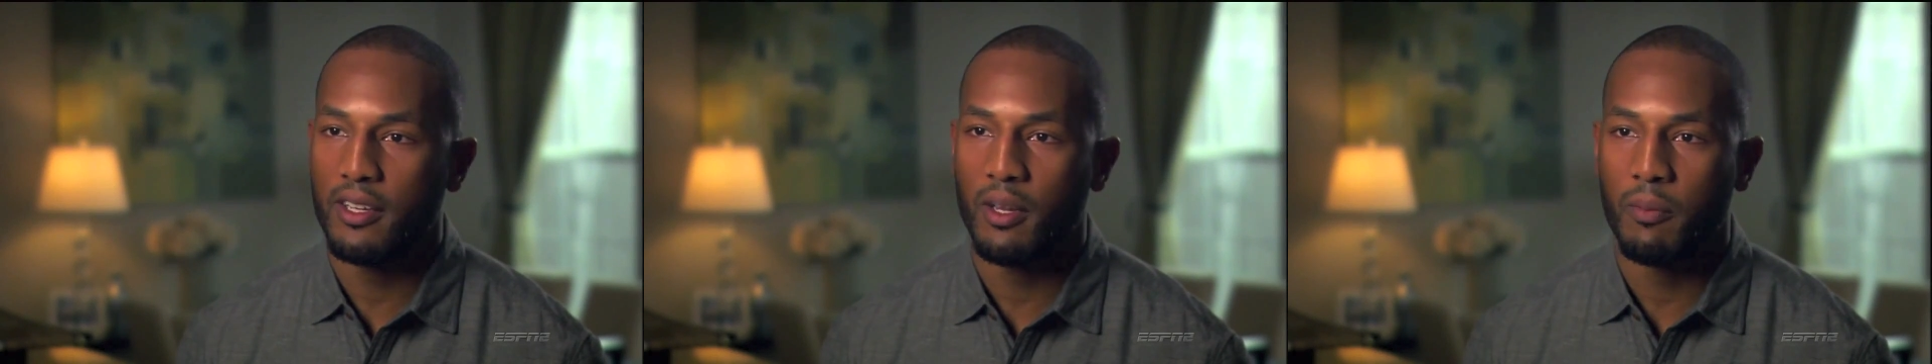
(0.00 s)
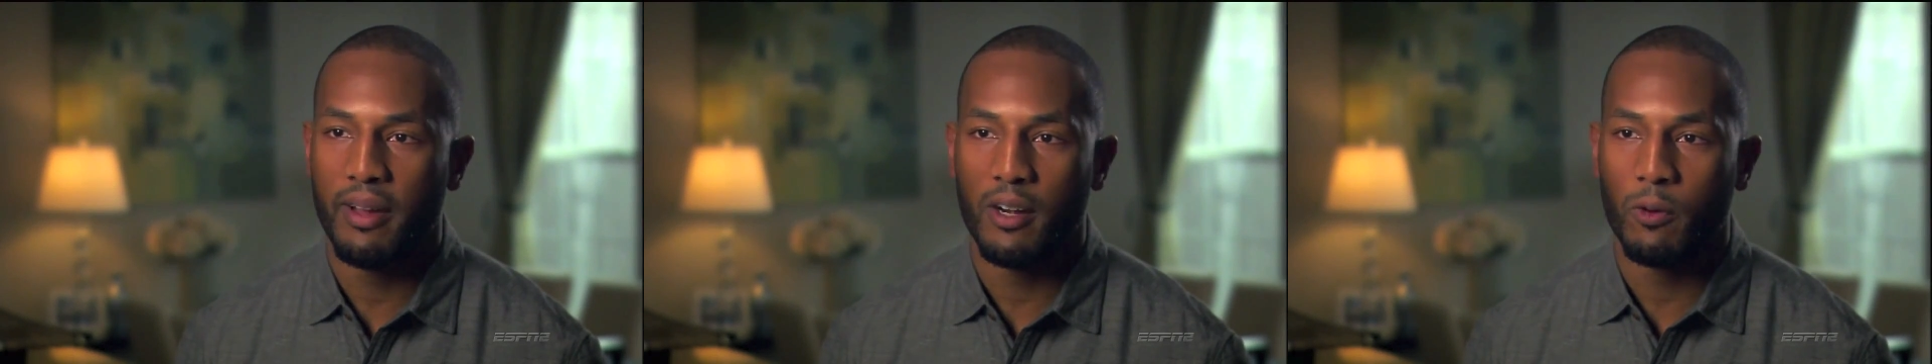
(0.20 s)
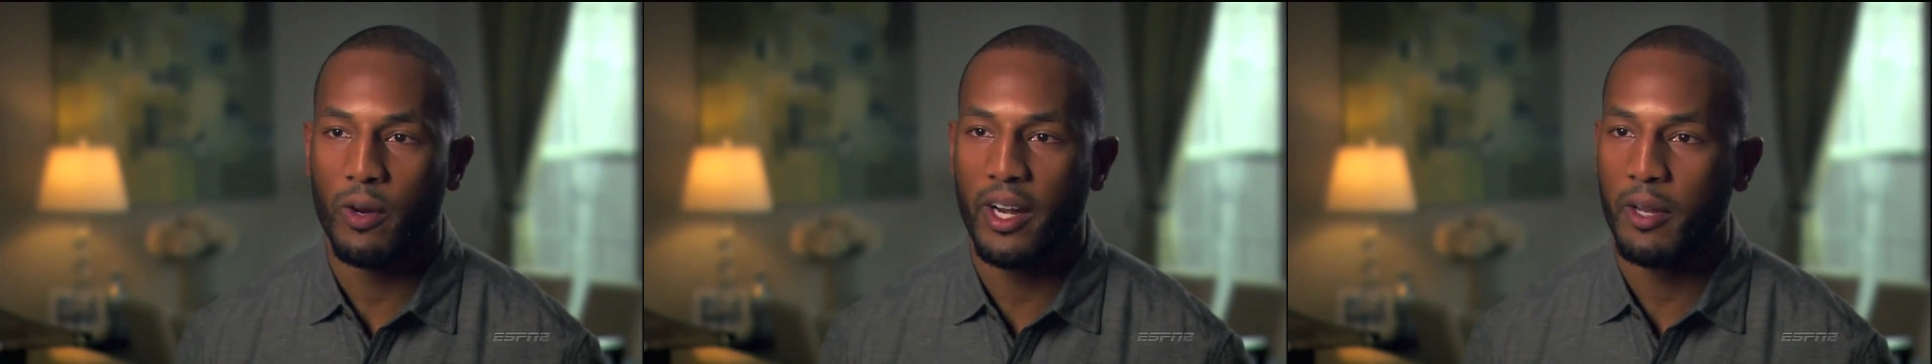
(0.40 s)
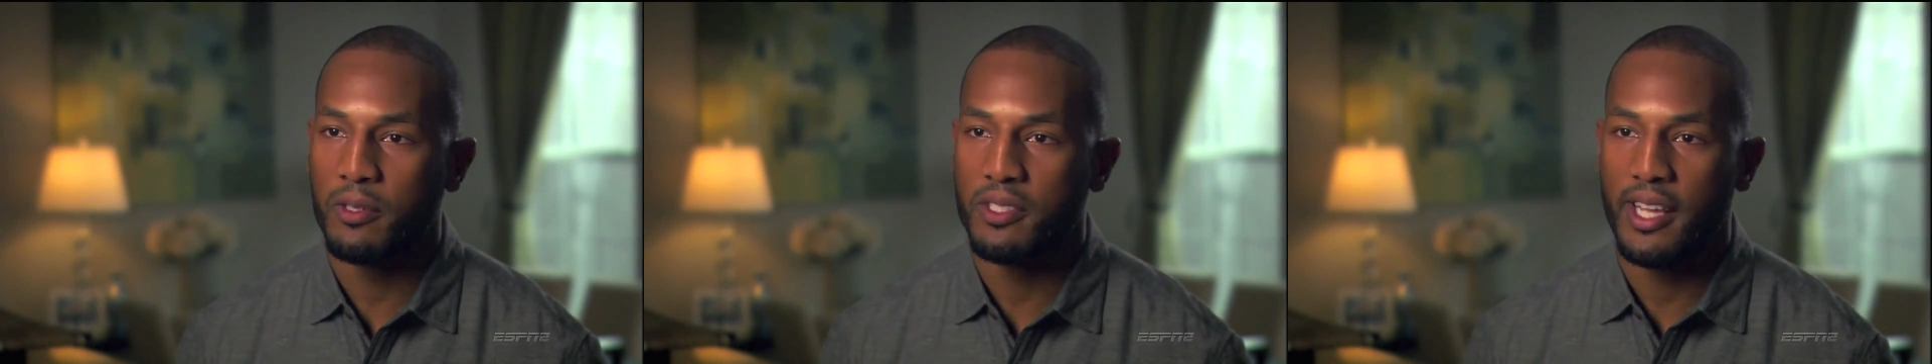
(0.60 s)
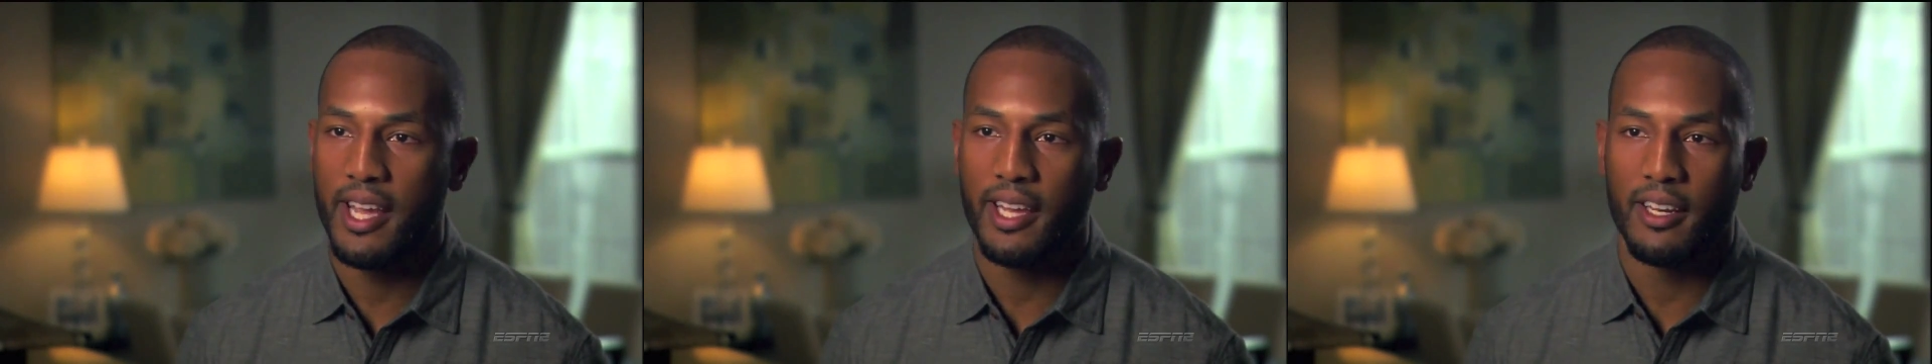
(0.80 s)
no matter where he was
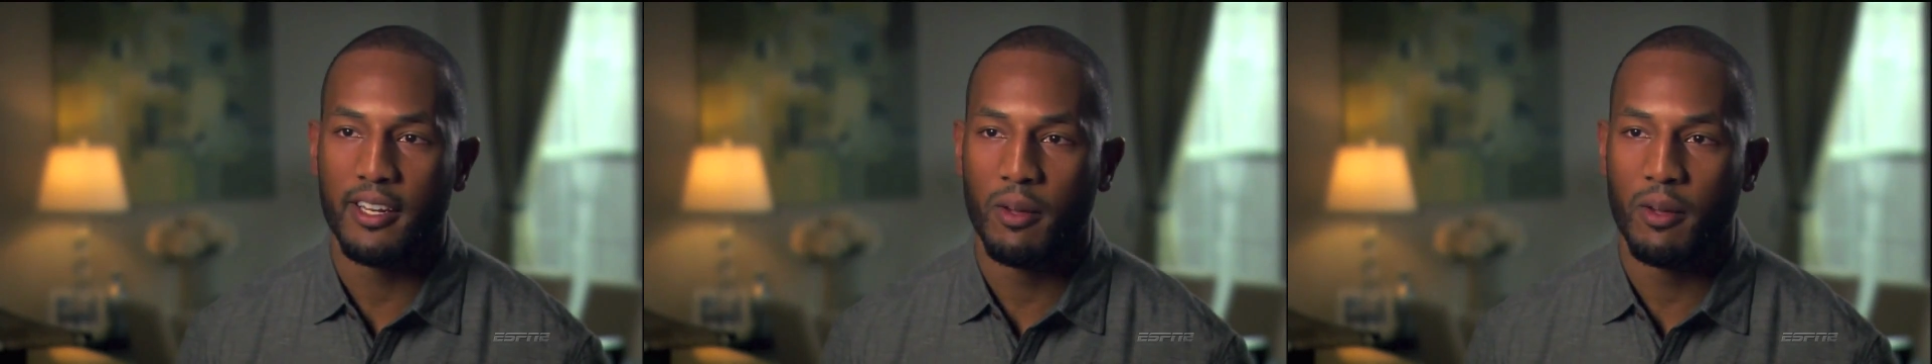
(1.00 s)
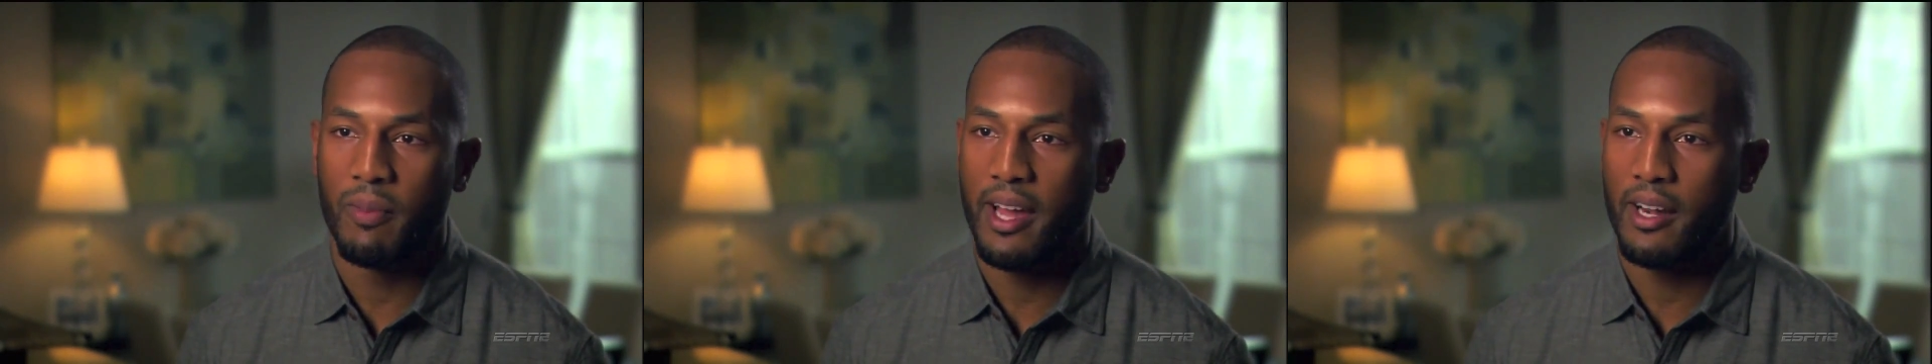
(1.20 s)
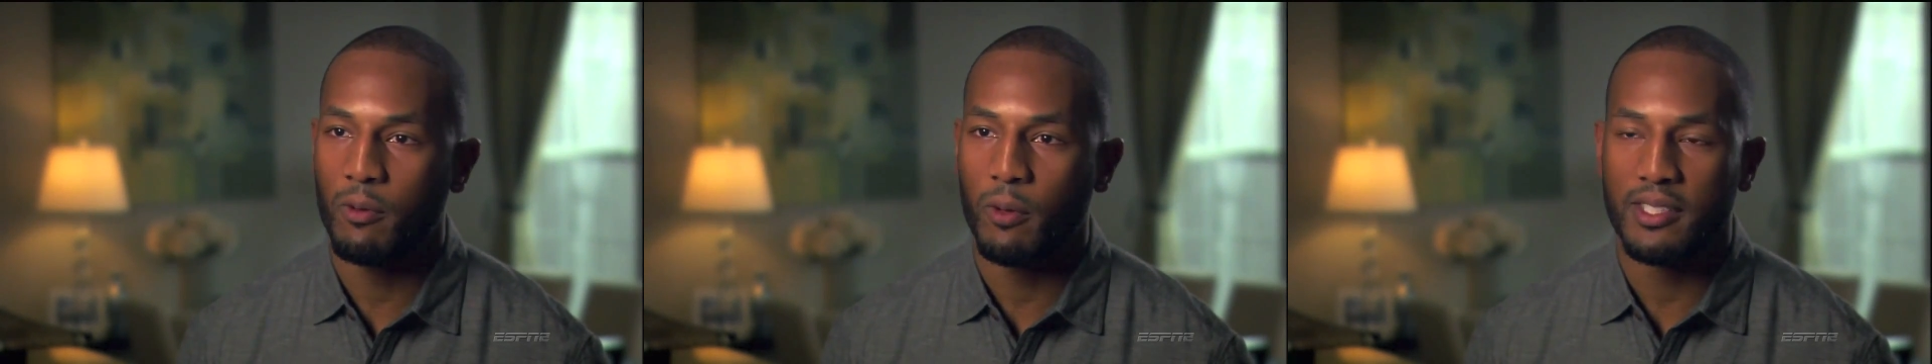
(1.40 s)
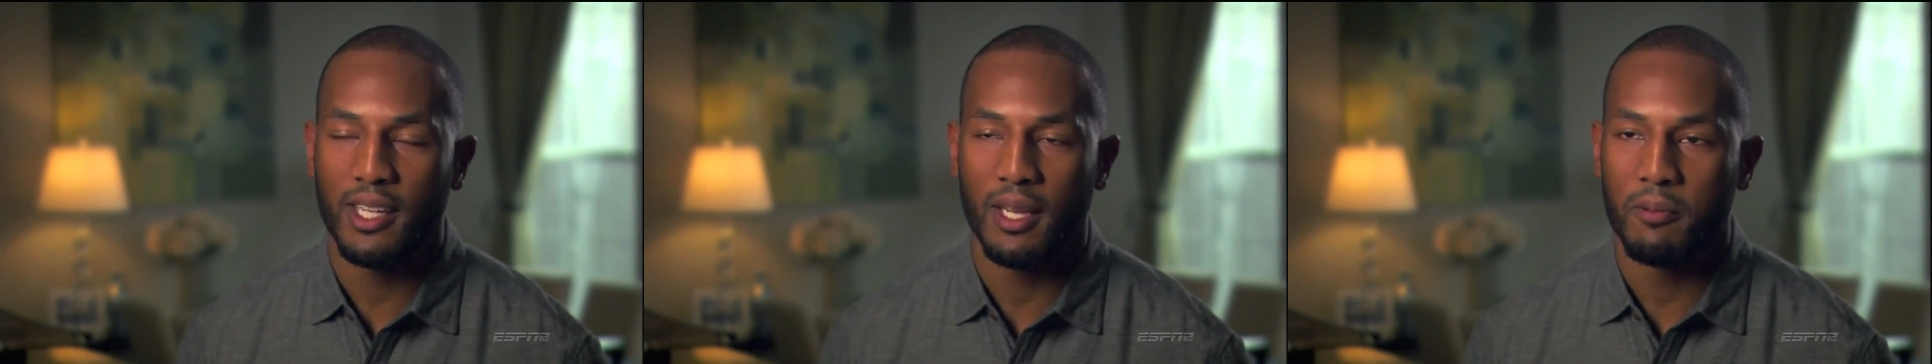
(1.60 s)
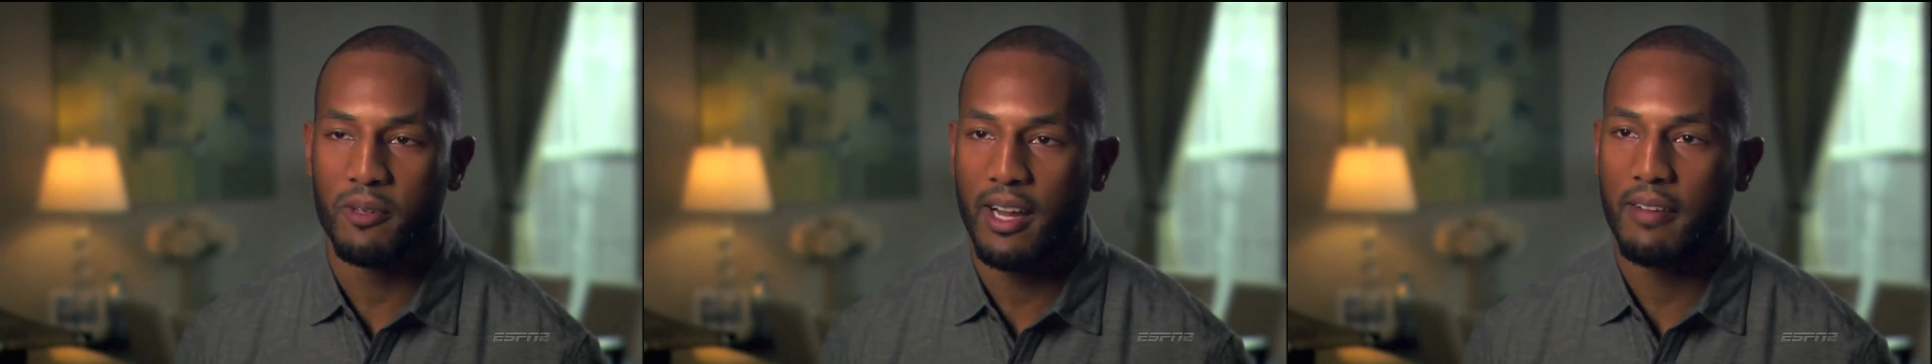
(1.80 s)
taken, and no matter what
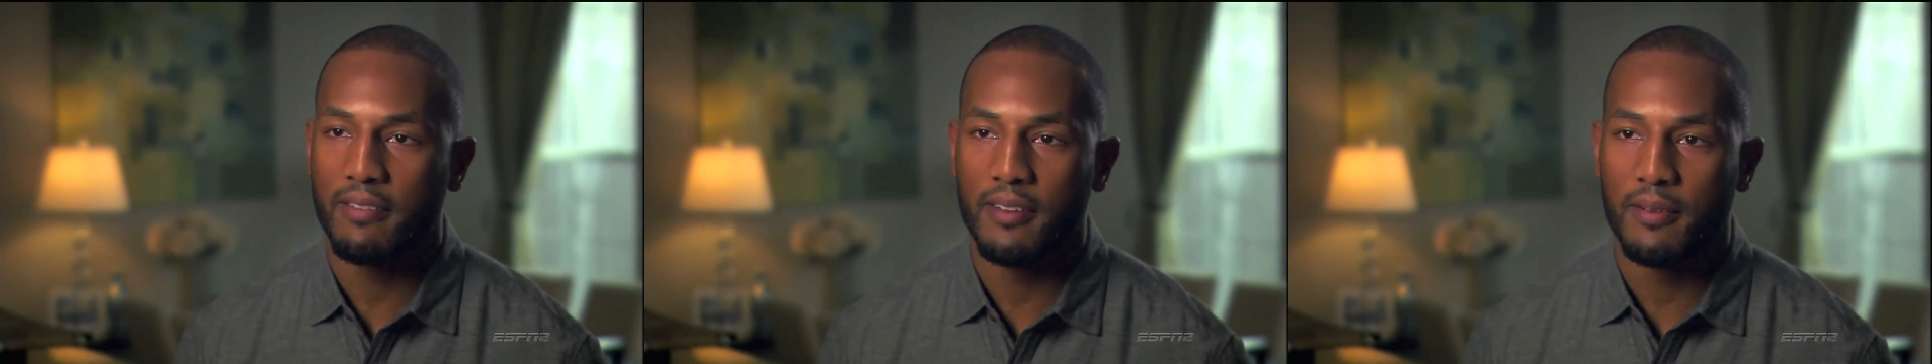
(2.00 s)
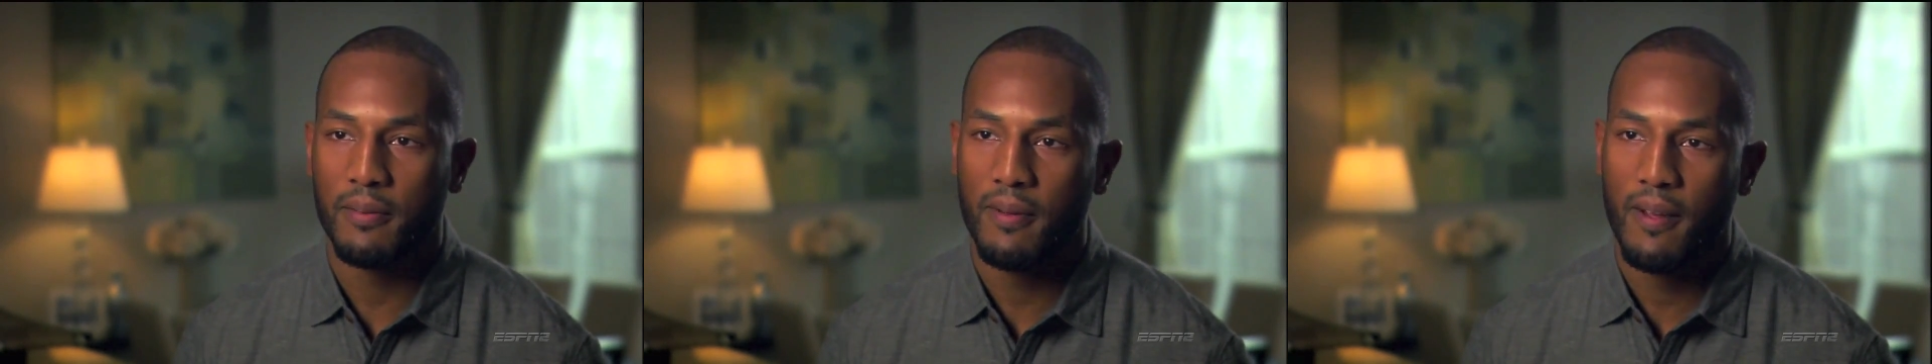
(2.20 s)
team drafted him